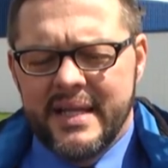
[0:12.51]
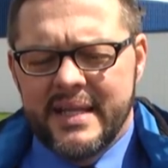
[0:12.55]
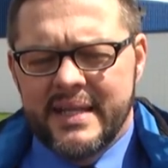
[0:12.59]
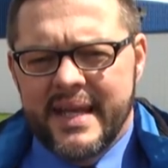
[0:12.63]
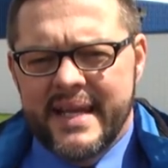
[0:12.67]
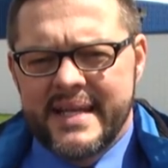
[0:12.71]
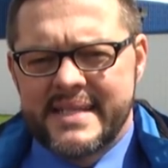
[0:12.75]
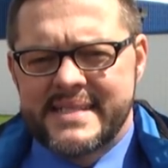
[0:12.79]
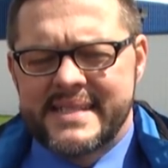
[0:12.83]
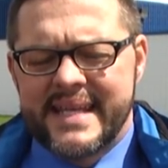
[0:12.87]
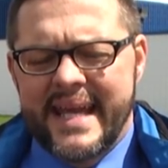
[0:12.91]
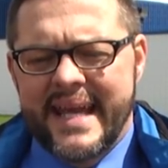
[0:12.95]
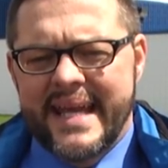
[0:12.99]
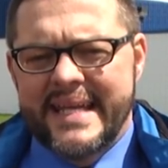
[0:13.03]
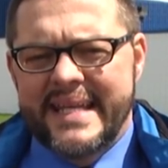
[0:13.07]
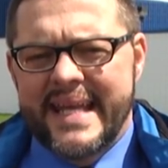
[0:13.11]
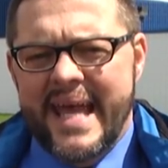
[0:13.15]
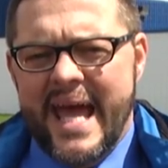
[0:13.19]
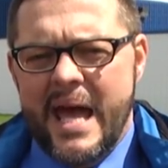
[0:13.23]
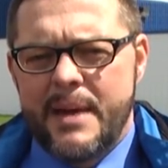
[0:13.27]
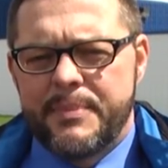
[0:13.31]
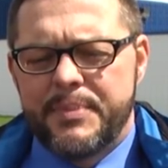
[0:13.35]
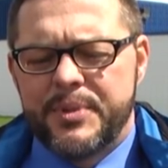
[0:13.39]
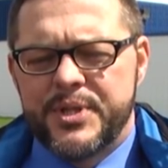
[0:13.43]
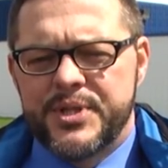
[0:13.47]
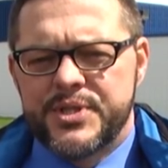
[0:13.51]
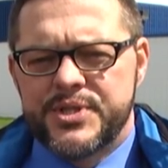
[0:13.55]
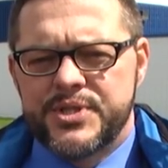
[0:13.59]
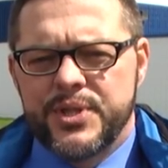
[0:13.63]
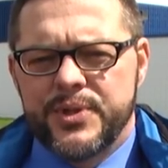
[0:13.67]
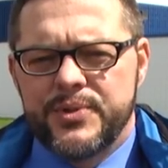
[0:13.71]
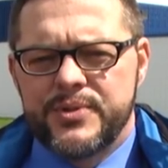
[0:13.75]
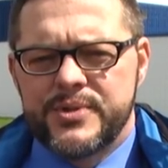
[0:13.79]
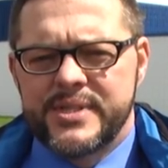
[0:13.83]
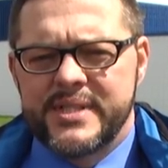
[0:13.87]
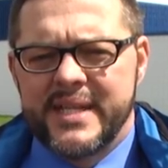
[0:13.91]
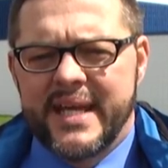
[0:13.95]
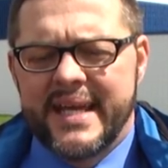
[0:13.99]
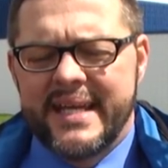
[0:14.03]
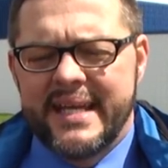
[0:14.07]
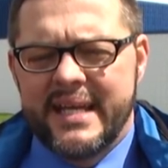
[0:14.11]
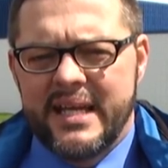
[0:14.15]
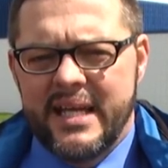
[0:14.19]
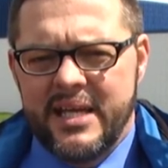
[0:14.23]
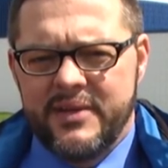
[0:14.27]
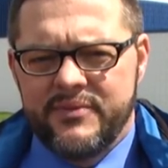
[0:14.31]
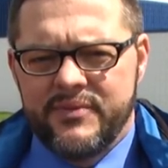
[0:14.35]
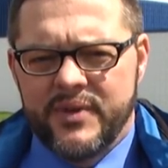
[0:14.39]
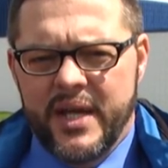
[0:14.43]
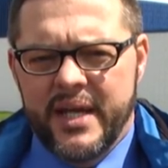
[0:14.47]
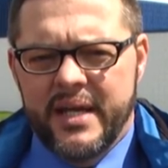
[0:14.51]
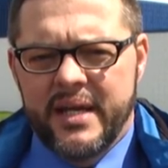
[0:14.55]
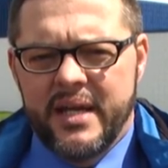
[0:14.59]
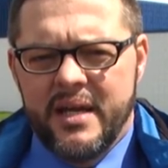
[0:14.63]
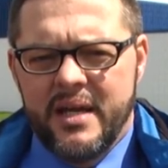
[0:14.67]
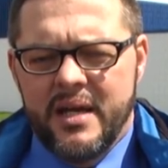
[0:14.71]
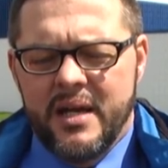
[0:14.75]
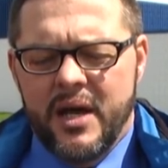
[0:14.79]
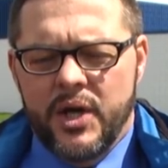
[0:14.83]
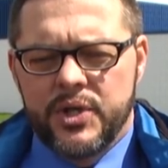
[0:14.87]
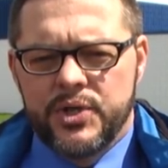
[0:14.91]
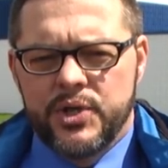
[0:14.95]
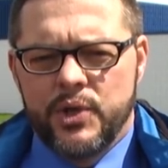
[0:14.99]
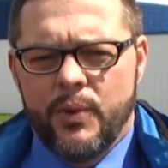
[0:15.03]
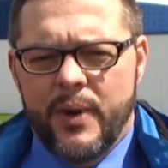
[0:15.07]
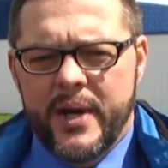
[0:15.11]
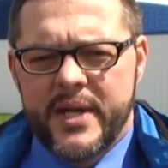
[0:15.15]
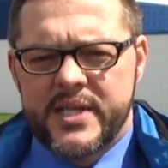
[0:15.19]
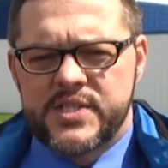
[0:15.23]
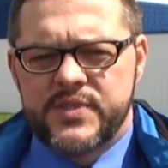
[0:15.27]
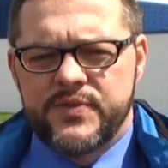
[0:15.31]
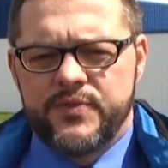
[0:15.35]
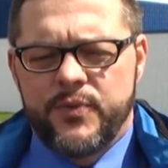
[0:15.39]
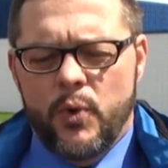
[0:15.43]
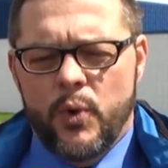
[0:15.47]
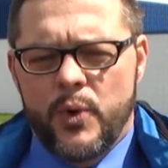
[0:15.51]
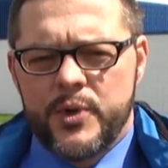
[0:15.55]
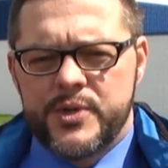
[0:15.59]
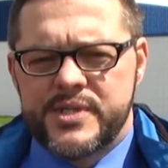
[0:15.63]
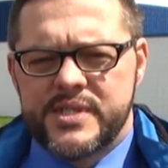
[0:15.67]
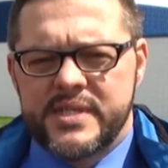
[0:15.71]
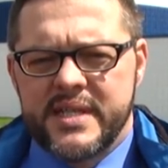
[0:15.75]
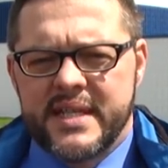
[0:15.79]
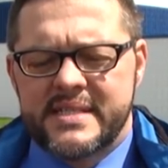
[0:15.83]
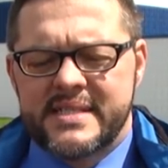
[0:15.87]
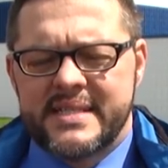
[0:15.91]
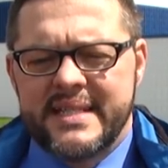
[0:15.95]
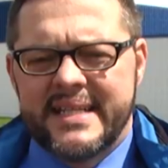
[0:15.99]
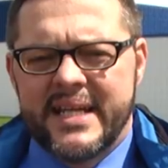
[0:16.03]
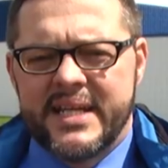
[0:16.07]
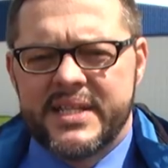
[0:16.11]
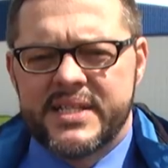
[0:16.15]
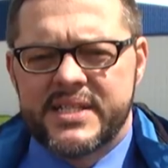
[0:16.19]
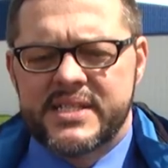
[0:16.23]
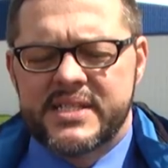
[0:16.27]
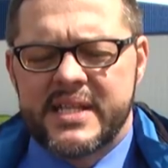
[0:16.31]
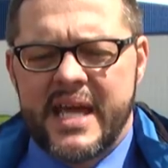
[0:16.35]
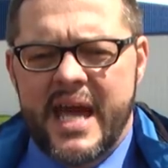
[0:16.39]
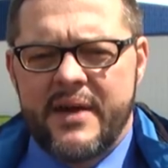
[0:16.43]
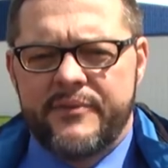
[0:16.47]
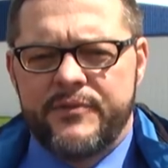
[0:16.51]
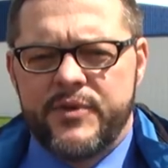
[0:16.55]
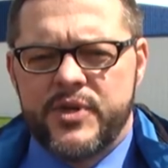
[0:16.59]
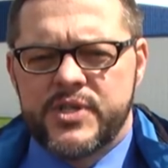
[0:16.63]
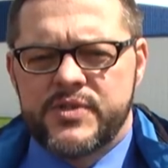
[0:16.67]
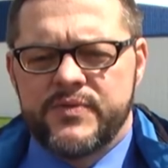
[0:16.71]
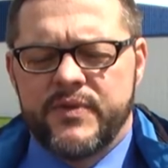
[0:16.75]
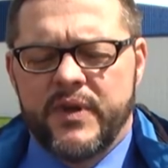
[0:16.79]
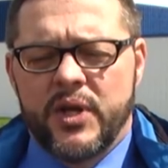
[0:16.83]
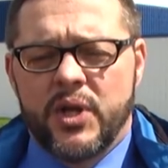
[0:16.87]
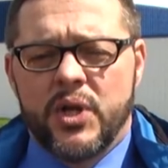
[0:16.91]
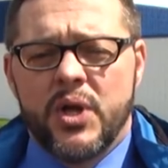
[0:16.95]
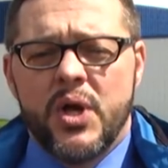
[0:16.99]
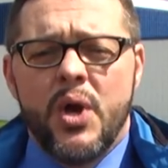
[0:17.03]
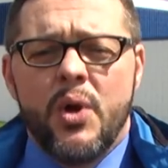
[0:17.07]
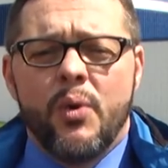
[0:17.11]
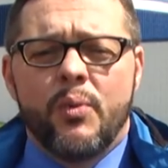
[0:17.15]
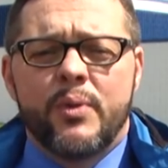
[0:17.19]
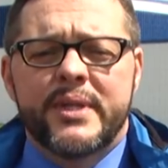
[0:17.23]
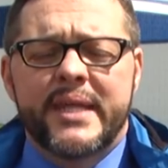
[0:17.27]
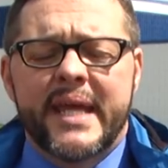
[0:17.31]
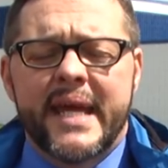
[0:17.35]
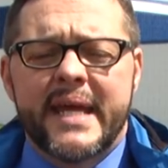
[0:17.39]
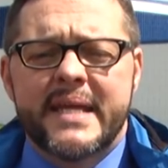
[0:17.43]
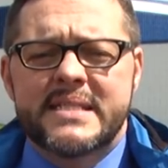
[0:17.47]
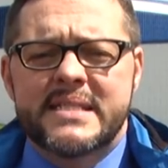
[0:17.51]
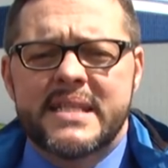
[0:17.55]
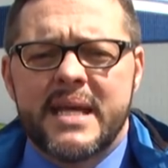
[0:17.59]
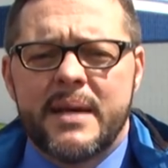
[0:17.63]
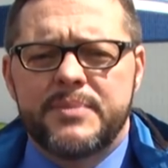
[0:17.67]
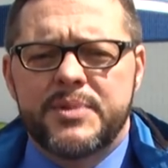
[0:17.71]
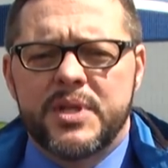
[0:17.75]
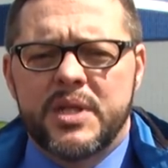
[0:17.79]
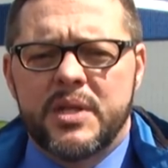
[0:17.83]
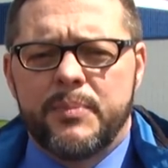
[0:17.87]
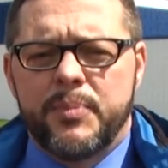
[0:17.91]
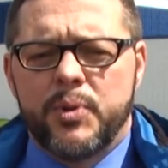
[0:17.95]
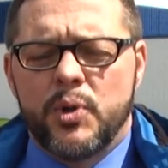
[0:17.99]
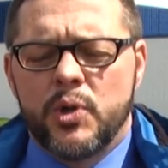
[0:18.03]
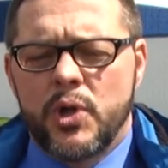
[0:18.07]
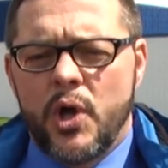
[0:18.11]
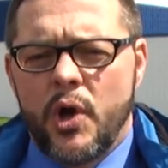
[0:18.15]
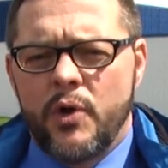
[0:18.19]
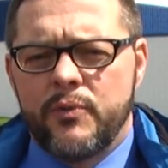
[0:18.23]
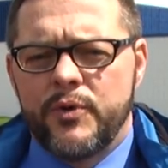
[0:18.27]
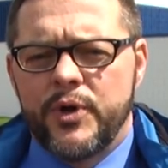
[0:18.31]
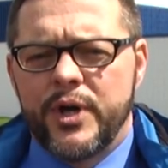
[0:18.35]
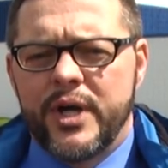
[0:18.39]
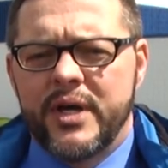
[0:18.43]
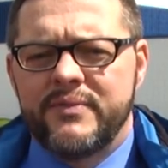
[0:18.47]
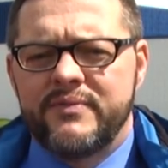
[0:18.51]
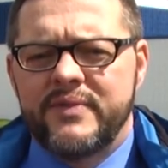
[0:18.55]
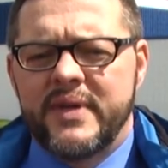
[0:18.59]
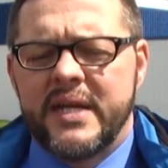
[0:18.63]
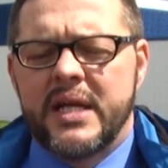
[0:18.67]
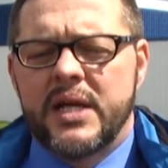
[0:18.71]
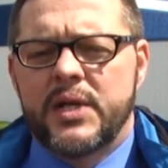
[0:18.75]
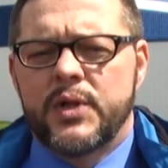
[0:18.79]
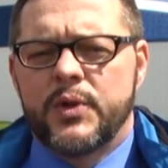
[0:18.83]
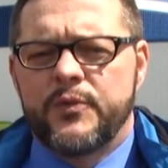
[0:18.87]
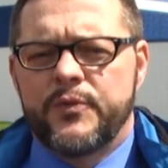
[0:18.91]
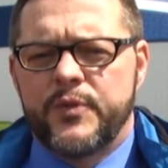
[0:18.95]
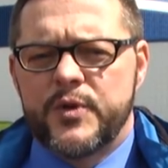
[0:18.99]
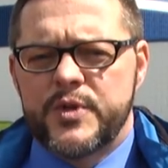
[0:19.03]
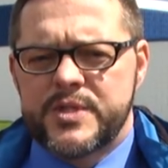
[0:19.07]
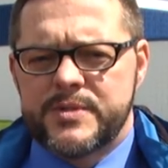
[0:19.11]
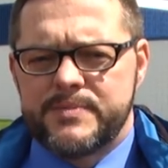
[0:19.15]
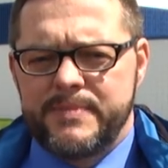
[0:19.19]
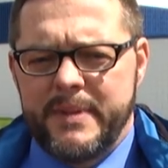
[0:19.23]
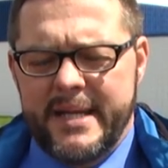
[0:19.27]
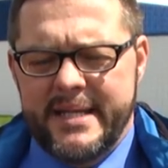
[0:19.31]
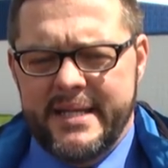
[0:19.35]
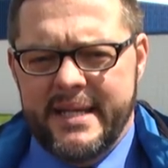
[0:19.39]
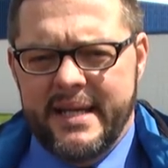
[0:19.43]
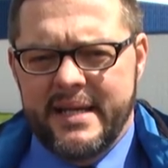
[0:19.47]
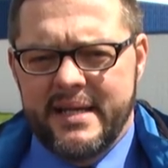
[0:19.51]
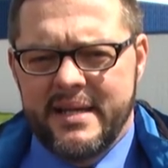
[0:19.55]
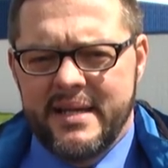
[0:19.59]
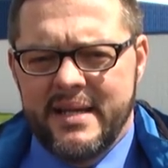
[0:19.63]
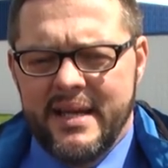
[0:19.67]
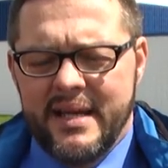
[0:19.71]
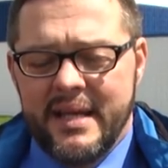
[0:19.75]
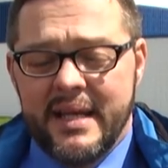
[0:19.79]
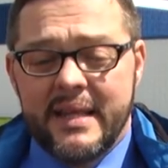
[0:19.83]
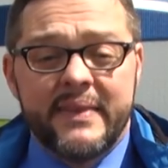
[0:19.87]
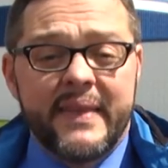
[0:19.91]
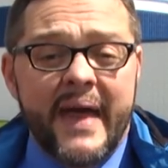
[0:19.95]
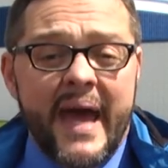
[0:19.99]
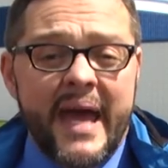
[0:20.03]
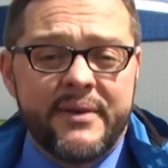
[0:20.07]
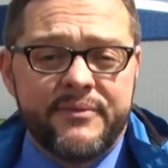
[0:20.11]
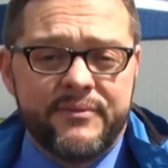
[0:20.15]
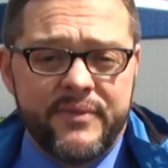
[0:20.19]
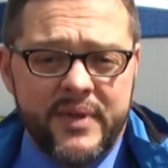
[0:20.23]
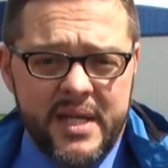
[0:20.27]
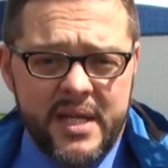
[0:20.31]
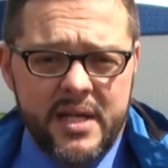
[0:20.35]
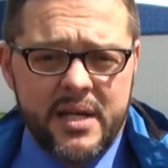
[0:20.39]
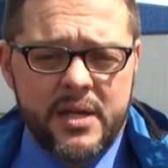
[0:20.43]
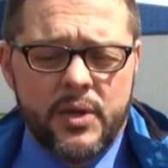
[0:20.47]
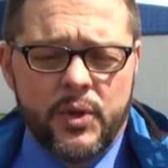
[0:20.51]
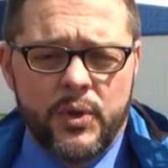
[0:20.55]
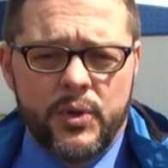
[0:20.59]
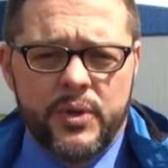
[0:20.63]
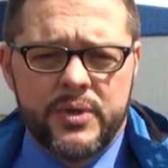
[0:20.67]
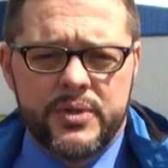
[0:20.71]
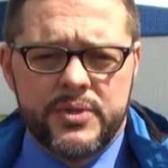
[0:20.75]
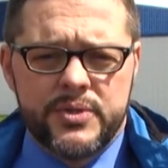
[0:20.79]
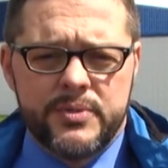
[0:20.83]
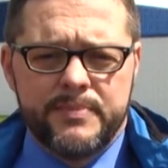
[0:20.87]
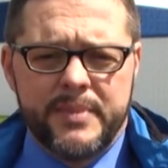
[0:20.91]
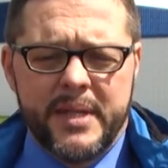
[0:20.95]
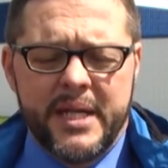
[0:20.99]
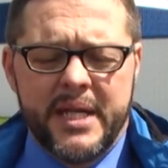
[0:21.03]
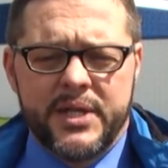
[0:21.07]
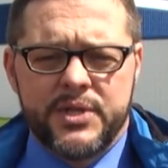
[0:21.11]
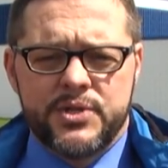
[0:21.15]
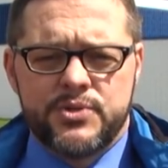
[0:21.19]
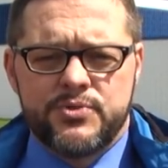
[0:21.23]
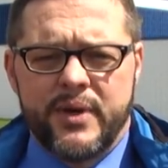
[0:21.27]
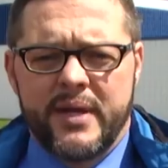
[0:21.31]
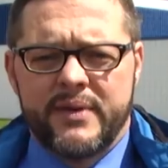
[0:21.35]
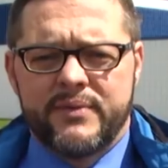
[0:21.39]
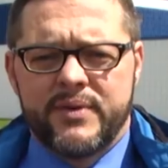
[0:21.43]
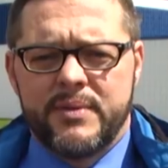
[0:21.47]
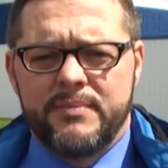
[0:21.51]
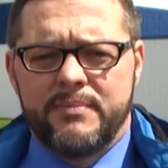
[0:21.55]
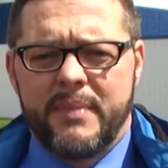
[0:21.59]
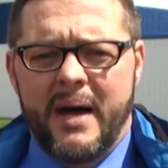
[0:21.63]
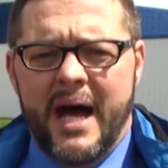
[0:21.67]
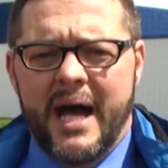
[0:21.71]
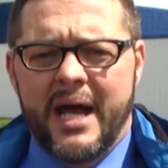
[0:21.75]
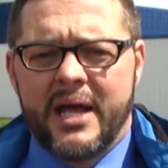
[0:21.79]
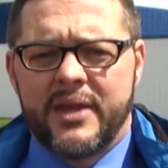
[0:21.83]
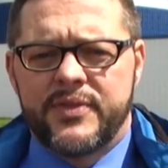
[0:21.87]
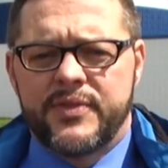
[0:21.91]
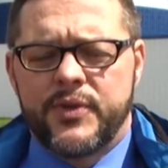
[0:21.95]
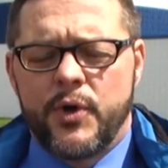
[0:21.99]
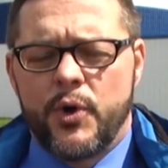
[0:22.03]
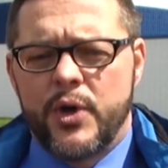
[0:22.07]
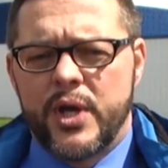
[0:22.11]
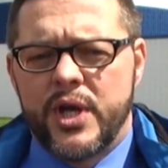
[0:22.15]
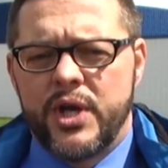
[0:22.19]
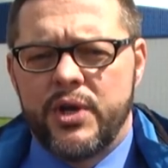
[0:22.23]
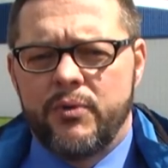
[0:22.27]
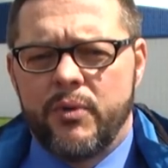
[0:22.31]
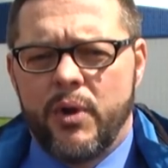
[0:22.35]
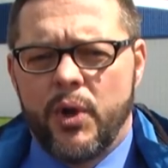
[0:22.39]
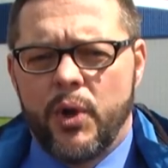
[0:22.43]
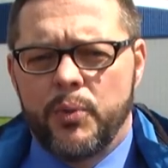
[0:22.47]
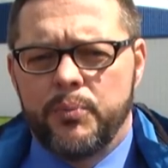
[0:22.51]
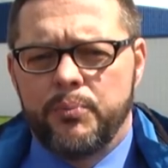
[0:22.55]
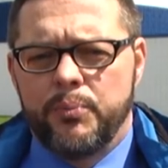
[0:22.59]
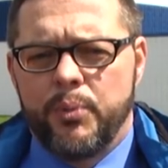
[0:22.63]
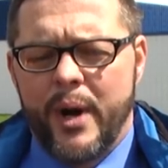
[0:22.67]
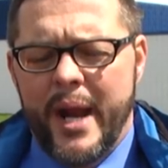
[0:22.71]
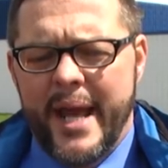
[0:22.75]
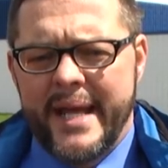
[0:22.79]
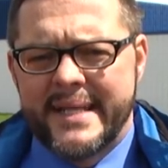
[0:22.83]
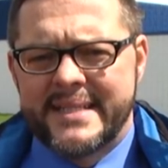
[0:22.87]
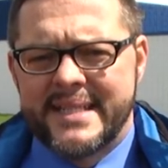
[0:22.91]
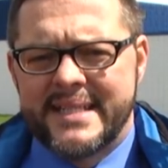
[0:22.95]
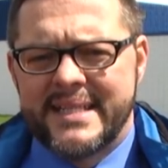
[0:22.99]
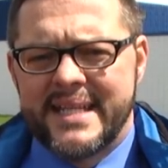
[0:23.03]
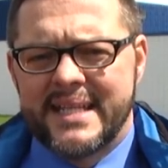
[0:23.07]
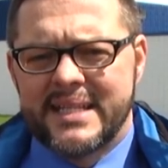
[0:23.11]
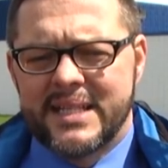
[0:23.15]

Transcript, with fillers: They say it happened Tuesday evening on US 460 in Staffordsville when they attempted to pull over a vehicle for speeding. That vehicle, being driven by 30 year old Brandon